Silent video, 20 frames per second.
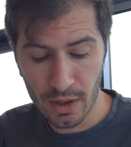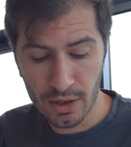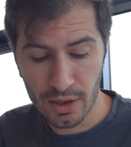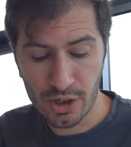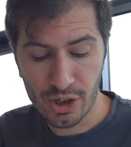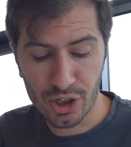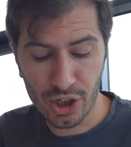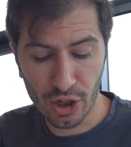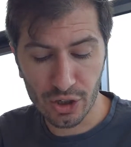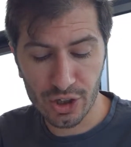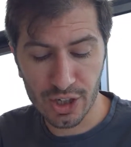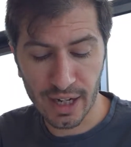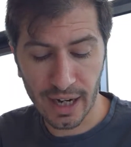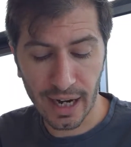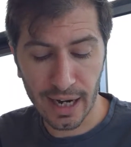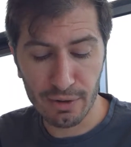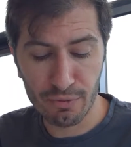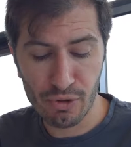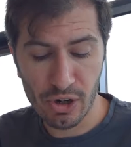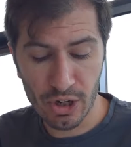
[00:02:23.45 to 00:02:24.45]
the judge
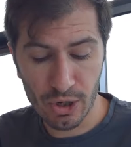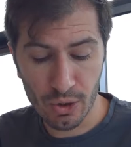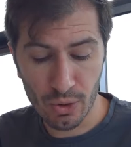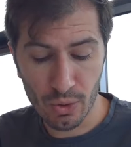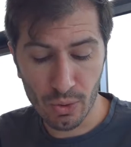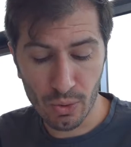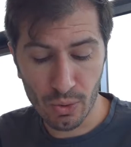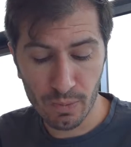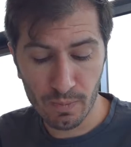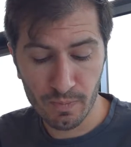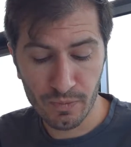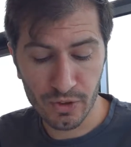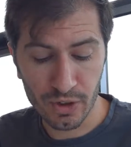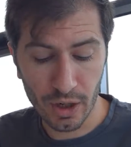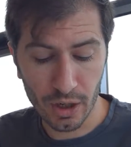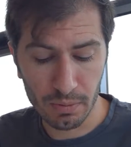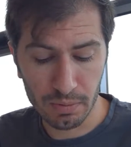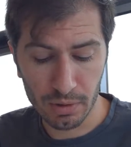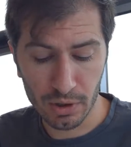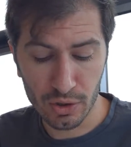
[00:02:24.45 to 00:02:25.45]
can recall
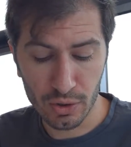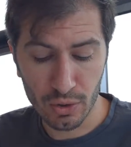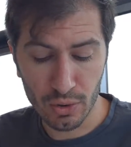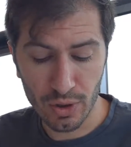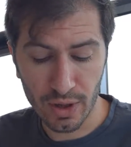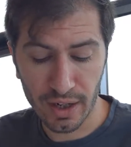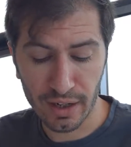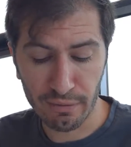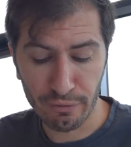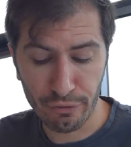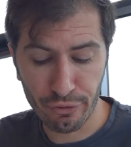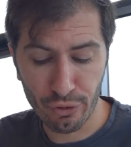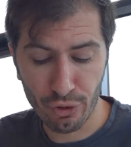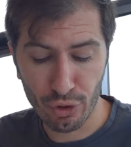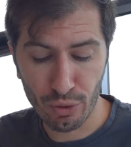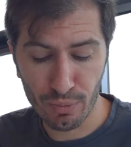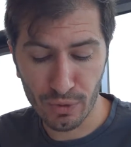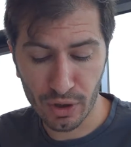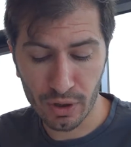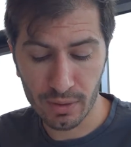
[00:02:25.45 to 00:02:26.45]
to open court and
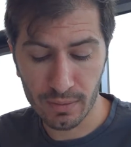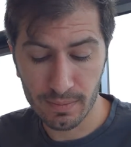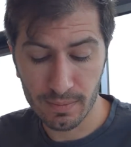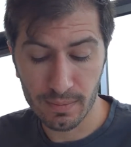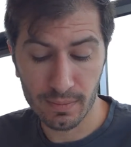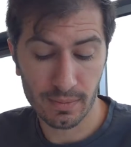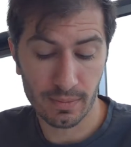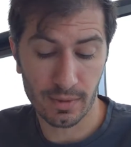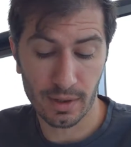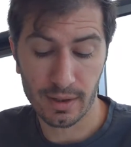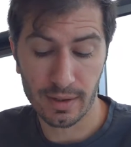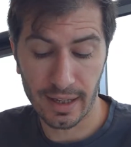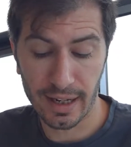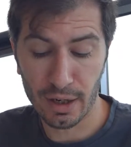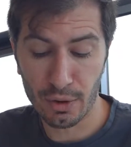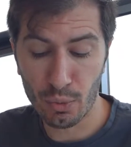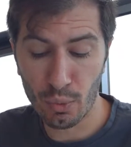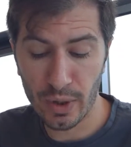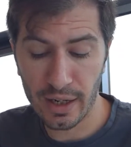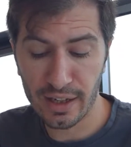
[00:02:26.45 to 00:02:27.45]
inform that they
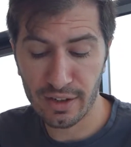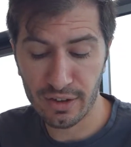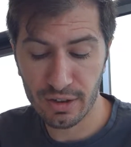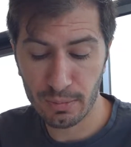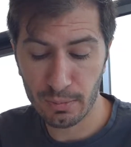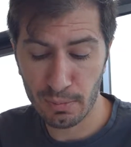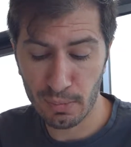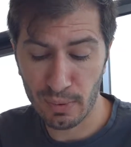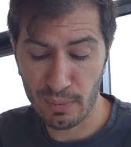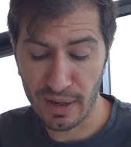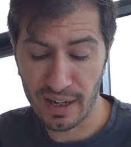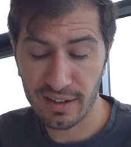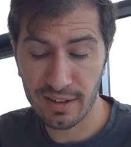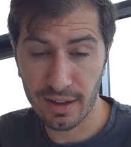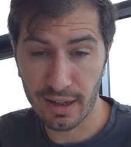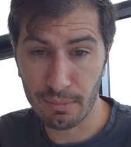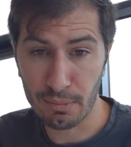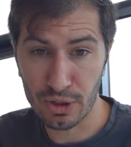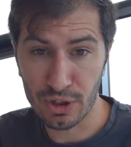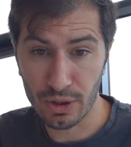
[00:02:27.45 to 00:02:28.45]
are willing to permit
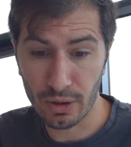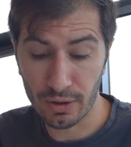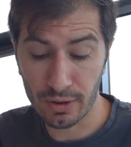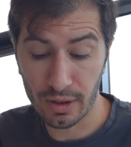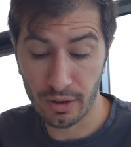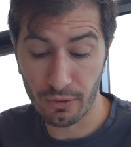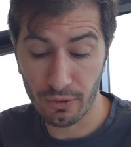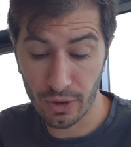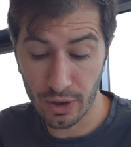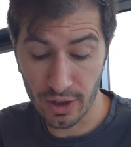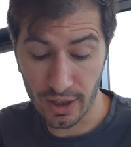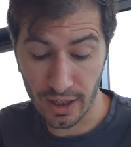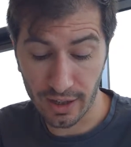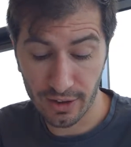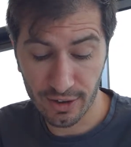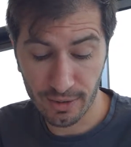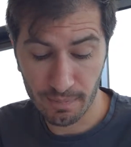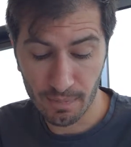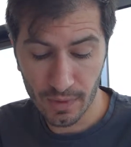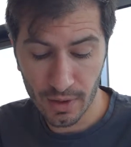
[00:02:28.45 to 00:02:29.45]
a majority
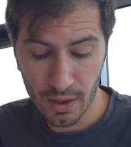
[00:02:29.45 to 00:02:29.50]
verdict.